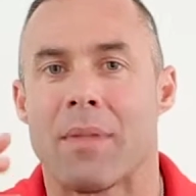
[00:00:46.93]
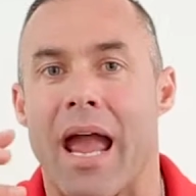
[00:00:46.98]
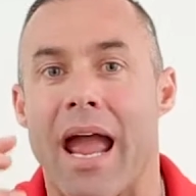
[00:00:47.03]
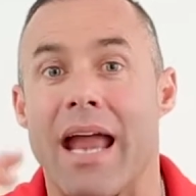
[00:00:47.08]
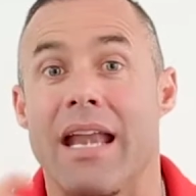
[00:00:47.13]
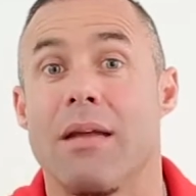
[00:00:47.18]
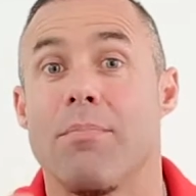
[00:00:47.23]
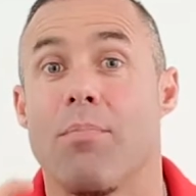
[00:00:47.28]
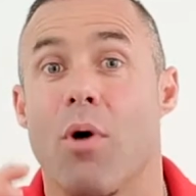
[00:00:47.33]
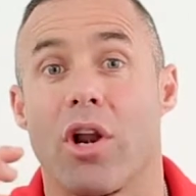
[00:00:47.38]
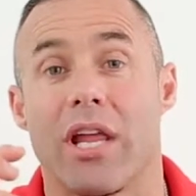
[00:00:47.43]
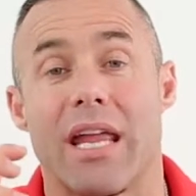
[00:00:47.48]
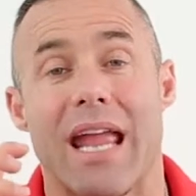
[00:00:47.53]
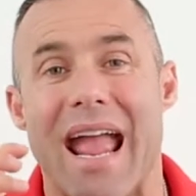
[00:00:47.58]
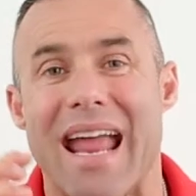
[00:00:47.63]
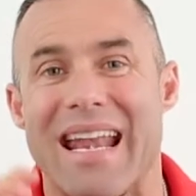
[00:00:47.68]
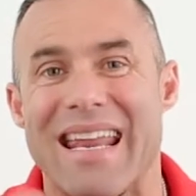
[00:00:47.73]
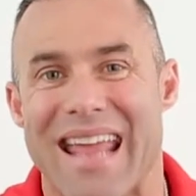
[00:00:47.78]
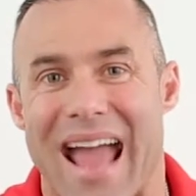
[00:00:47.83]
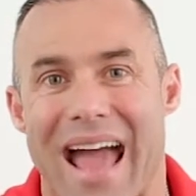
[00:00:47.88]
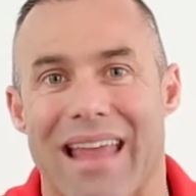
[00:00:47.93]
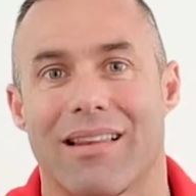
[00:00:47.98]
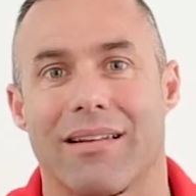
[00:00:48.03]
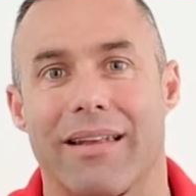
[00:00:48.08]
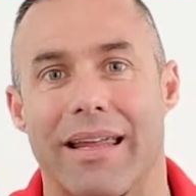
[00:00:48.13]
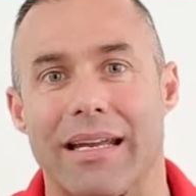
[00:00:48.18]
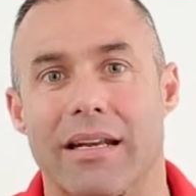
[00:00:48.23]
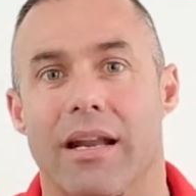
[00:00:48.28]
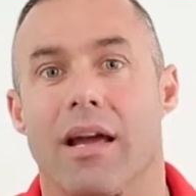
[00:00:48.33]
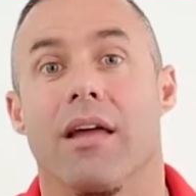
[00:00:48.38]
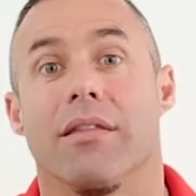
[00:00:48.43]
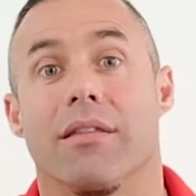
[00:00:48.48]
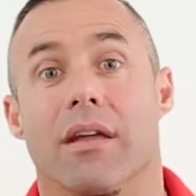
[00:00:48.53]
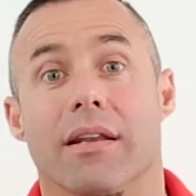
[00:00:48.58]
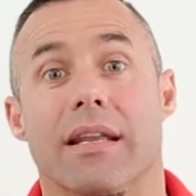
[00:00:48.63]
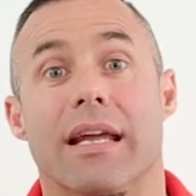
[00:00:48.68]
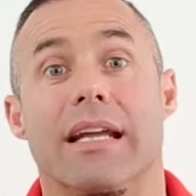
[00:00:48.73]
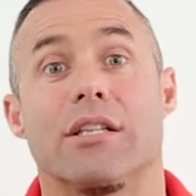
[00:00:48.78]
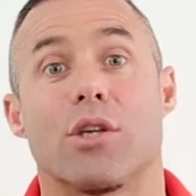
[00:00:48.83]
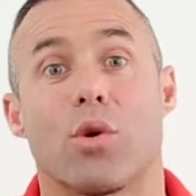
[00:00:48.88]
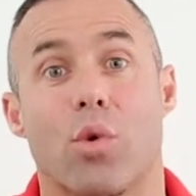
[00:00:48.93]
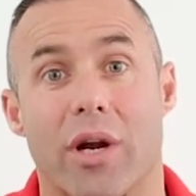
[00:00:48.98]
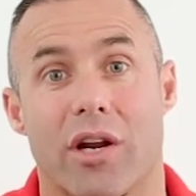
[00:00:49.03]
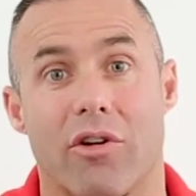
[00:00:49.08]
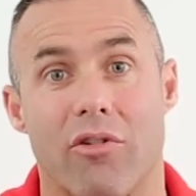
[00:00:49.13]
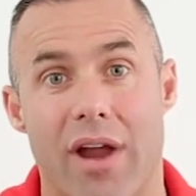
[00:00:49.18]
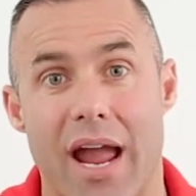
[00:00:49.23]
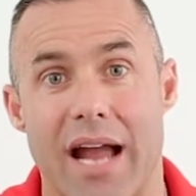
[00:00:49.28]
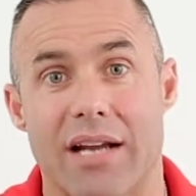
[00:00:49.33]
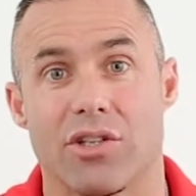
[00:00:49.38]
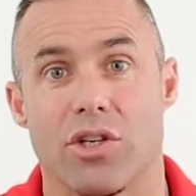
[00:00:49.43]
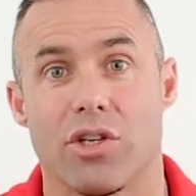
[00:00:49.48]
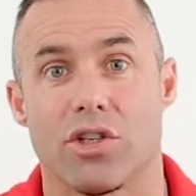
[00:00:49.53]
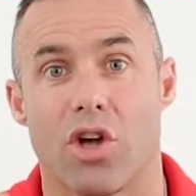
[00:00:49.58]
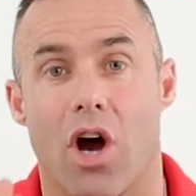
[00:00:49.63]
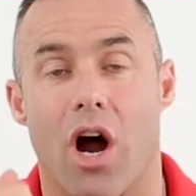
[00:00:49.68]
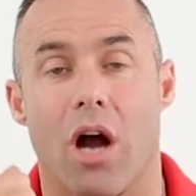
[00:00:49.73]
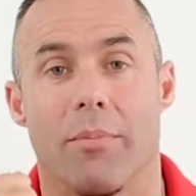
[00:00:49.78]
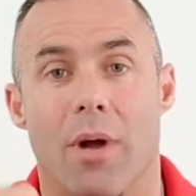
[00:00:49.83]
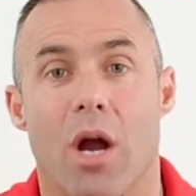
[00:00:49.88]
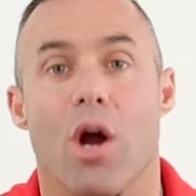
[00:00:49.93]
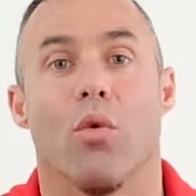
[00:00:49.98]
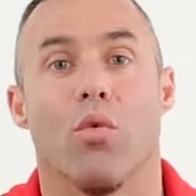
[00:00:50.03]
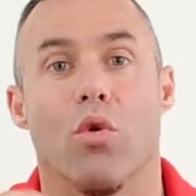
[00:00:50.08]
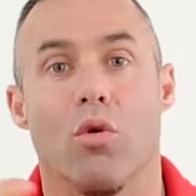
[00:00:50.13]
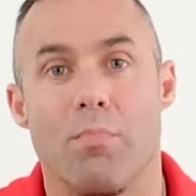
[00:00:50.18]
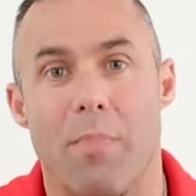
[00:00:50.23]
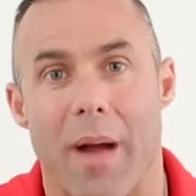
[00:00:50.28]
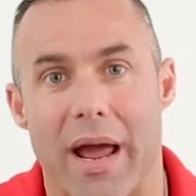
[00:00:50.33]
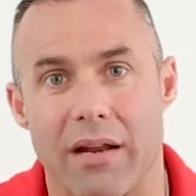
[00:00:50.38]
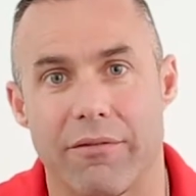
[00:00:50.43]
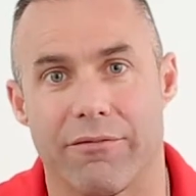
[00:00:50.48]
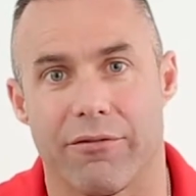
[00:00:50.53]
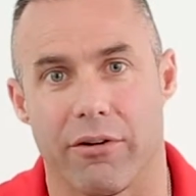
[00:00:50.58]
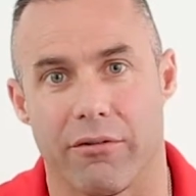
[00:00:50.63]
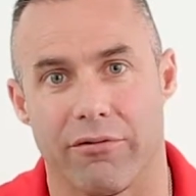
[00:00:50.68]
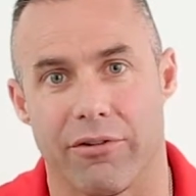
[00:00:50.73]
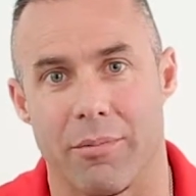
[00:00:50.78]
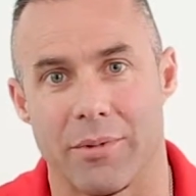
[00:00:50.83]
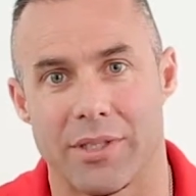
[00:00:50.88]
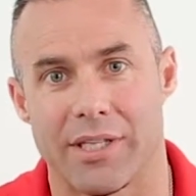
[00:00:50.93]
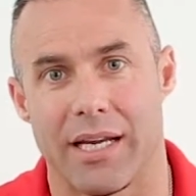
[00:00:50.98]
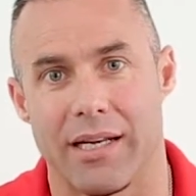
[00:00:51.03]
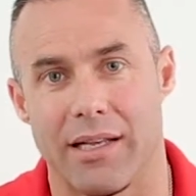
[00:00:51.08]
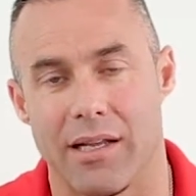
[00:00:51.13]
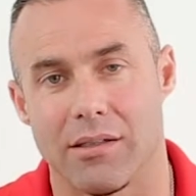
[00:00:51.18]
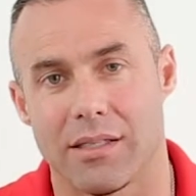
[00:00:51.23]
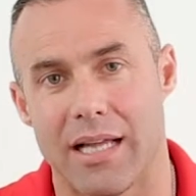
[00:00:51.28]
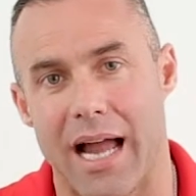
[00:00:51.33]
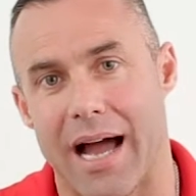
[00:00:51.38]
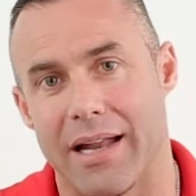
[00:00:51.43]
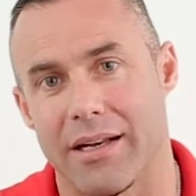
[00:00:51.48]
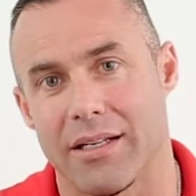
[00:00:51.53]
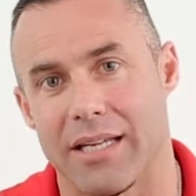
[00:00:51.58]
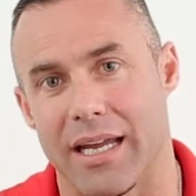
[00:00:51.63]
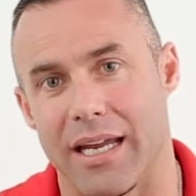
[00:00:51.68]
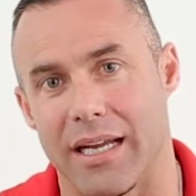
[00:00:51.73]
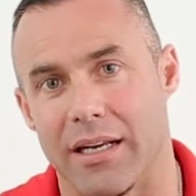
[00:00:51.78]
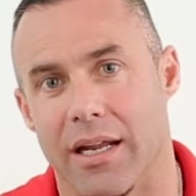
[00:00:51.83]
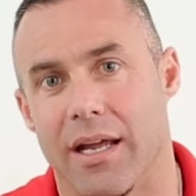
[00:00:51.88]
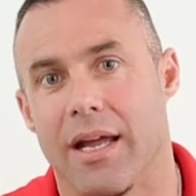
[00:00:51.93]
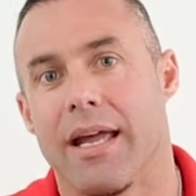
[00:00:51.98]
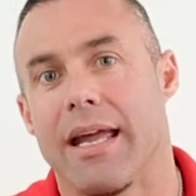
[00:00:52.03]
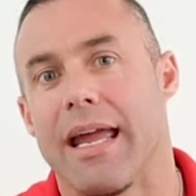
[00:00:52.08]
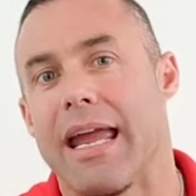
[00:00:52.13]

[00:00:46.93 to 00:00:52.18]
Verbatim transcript: Anybody, any athlete that needs quick reaction time will benefit from acetyl L-carnitine.